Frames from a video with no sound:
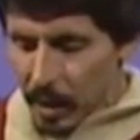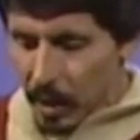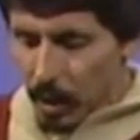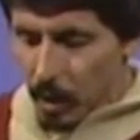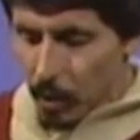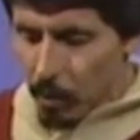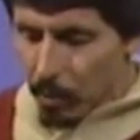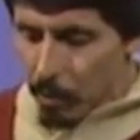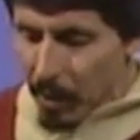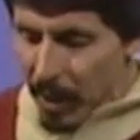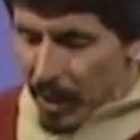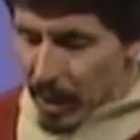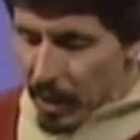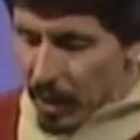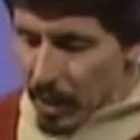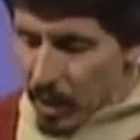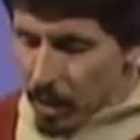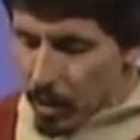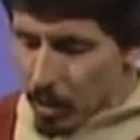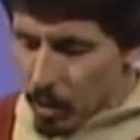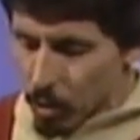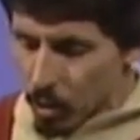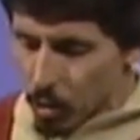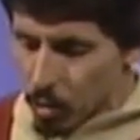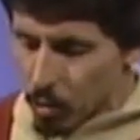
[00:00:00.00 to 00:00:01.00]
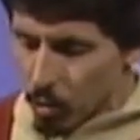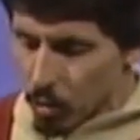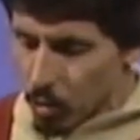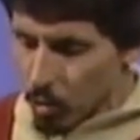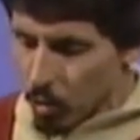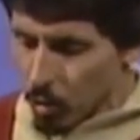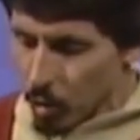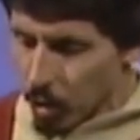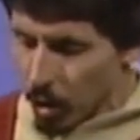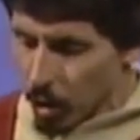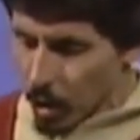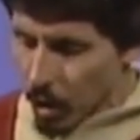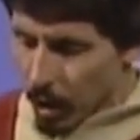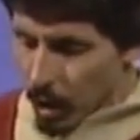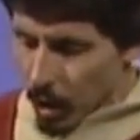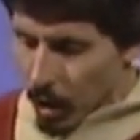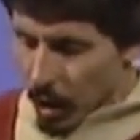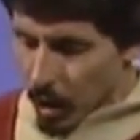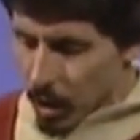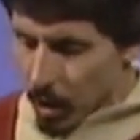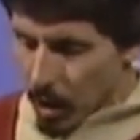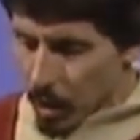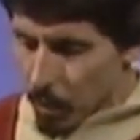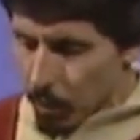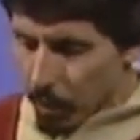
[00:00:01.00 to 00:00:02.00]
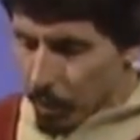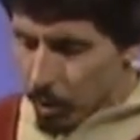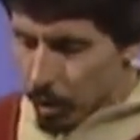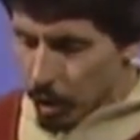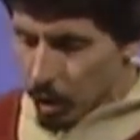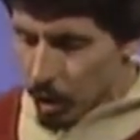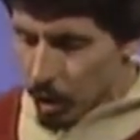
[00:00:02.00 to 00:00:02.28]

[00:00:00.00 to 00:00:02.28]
make a little bend in the straw and then